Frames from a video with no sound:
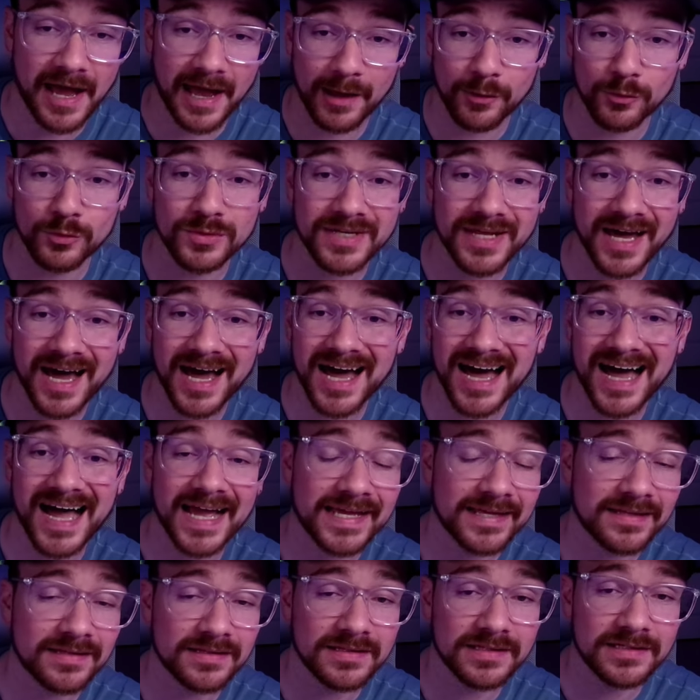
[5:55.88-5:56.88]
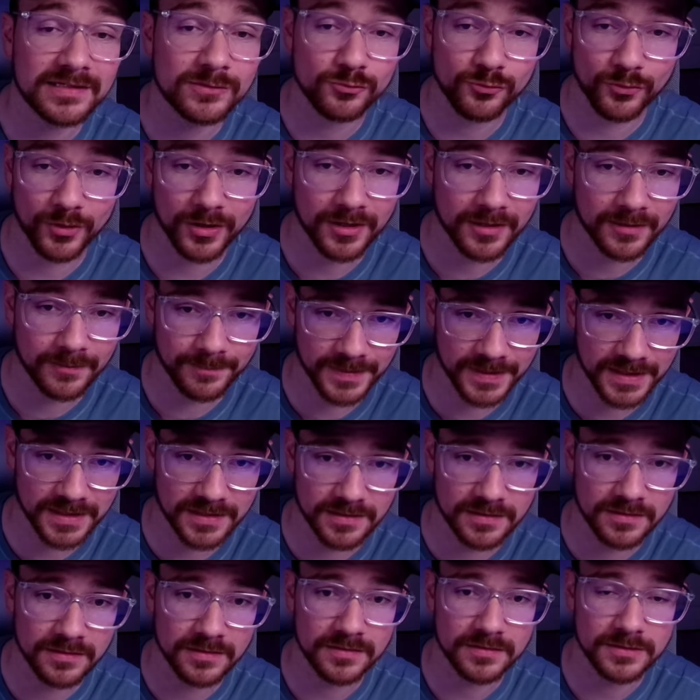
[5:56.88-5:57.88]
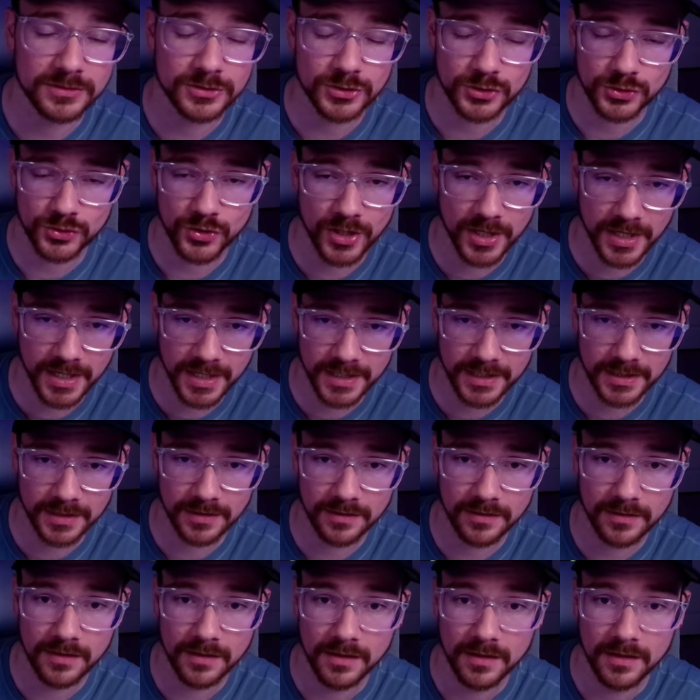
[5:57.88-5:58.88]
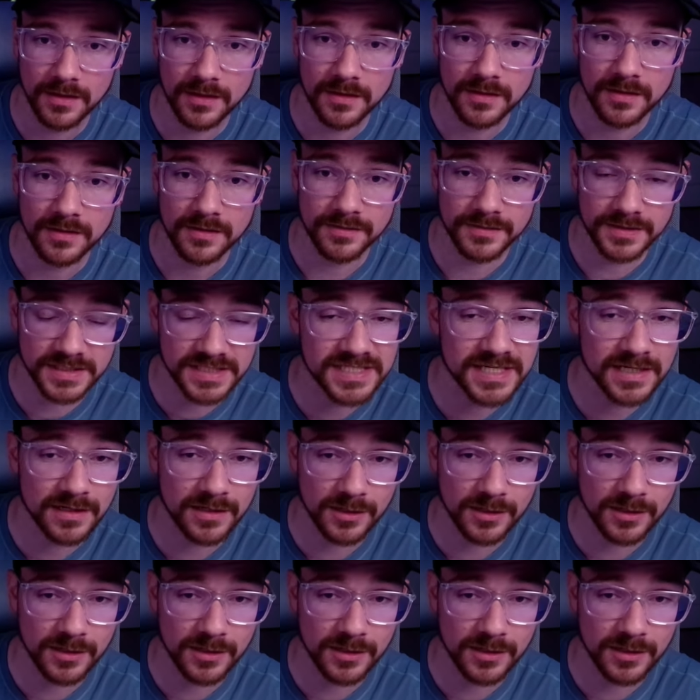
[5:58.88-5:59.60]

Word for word: I would highly recommend trying the